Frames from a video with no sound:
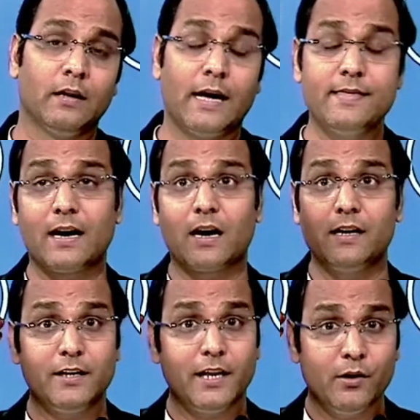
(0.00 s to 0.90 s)
And they are
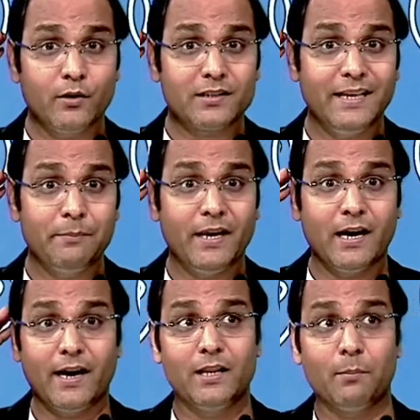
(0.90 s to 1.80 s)
continuously
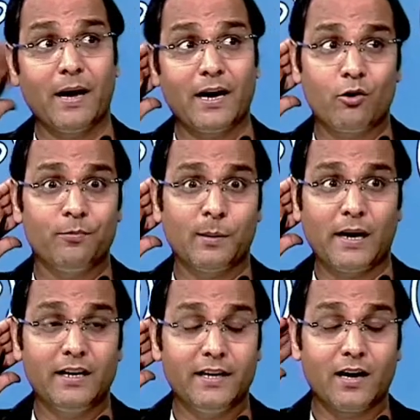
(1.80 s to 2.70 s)
behind the back of my
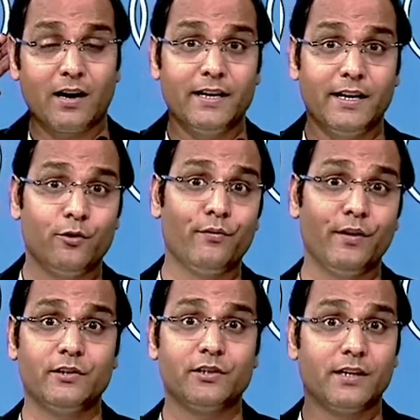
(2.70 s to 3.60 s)
mind. Yeah, I need to
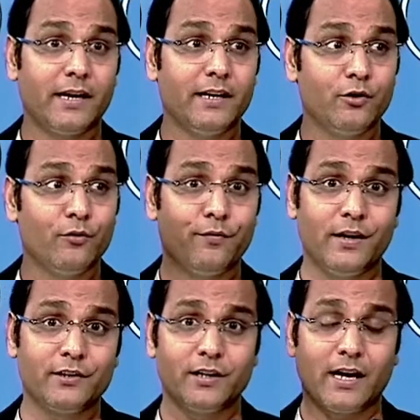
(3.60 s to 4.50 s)
finish it. I need to
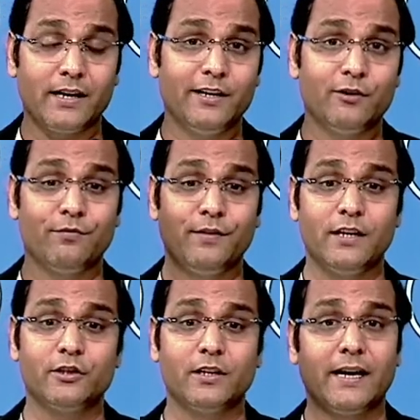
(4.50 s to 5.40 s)
finish it. I need to
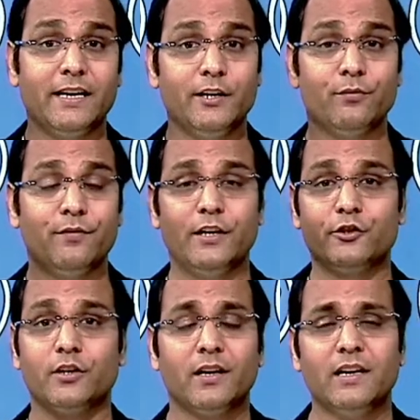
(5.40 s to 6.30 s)
finish it. I need to finish
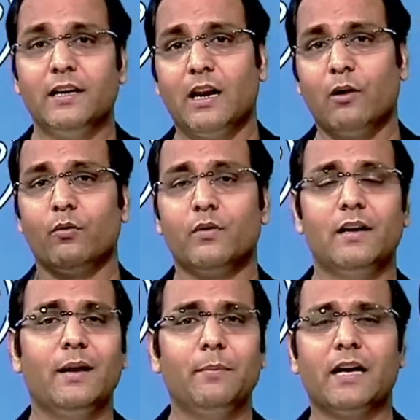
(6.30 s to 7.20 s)
it. Now,
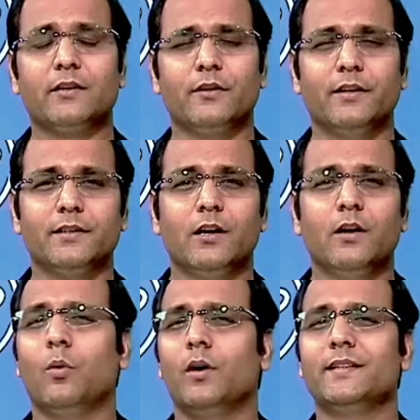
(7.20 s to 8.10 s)
let me ask you this.
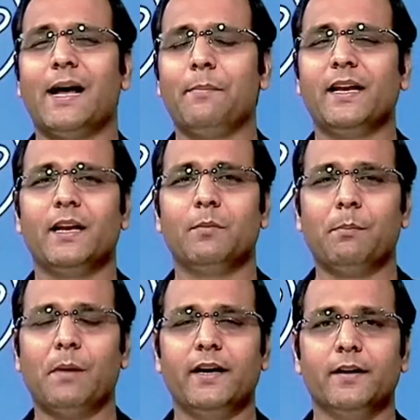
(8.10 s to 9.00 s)
What is happening in my
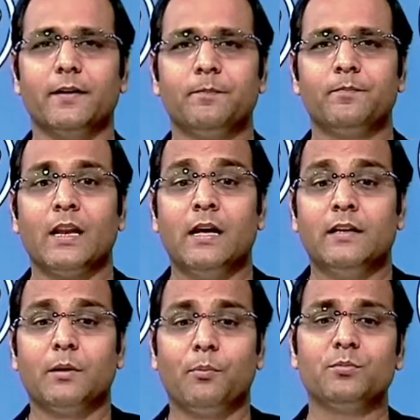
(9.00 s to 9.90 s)
mind?
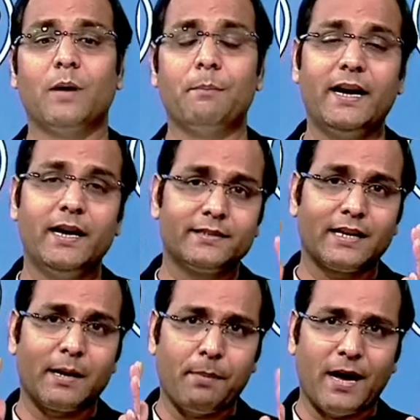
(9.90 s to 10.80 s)
Suppose my mind has the
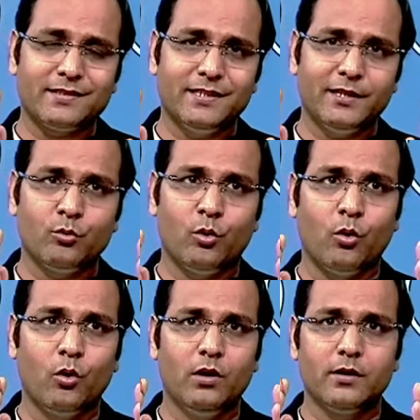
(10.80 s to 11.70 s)
capacity to
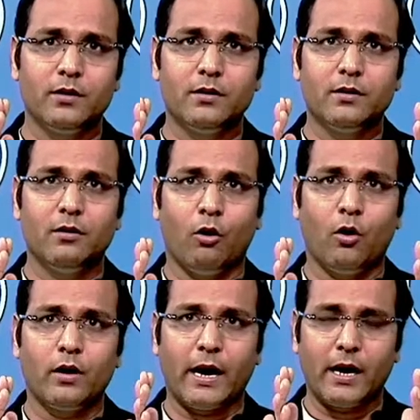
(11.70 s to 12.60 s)
hold
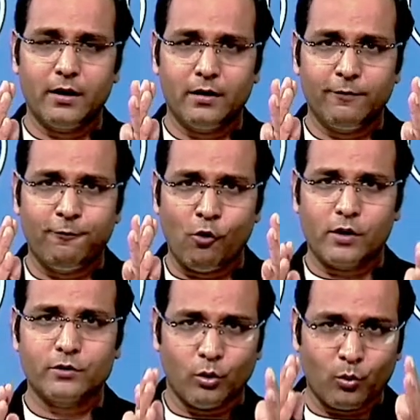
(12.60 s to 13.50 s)
or
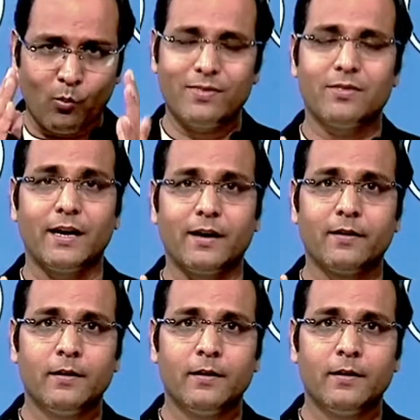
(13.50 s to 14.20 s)
focus on one thing.